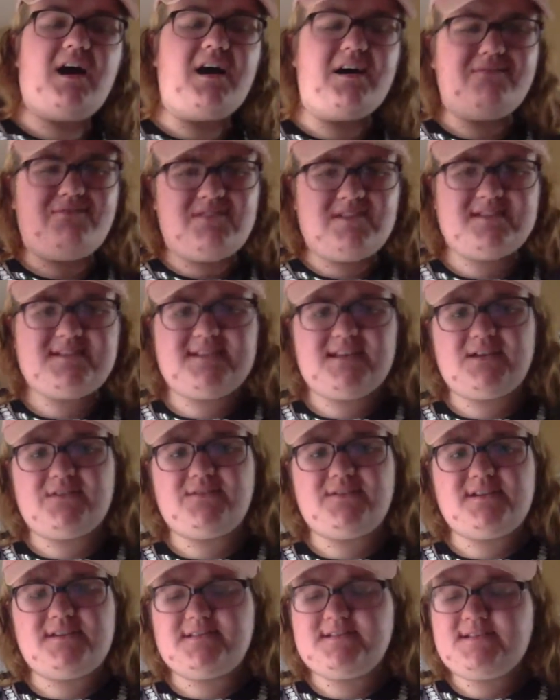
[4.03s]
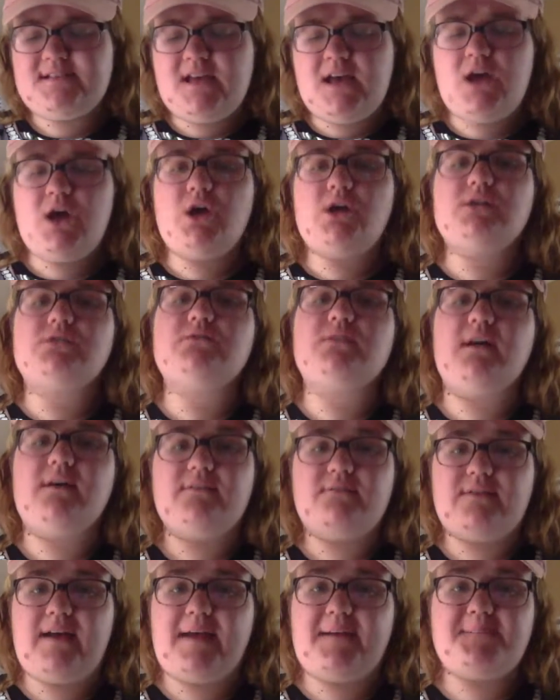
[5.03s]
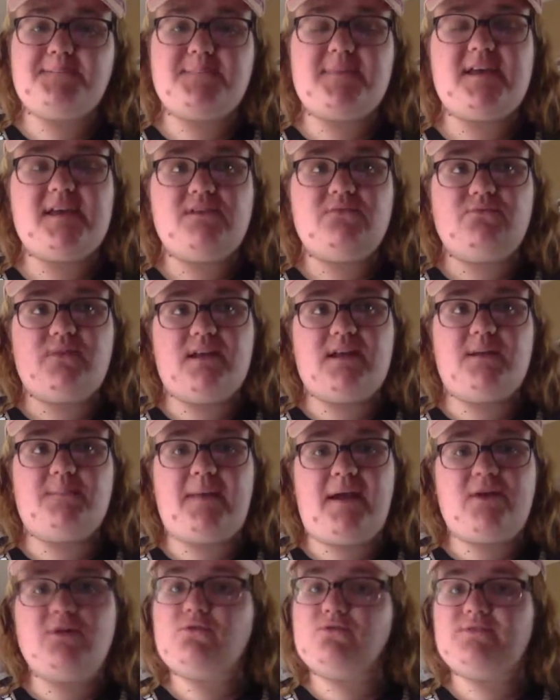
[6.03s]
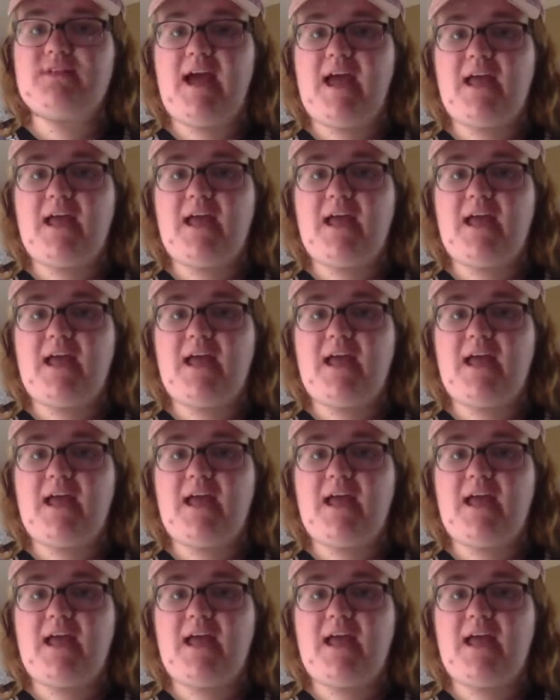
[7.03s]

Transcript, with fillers: of the series of uh, me reading my old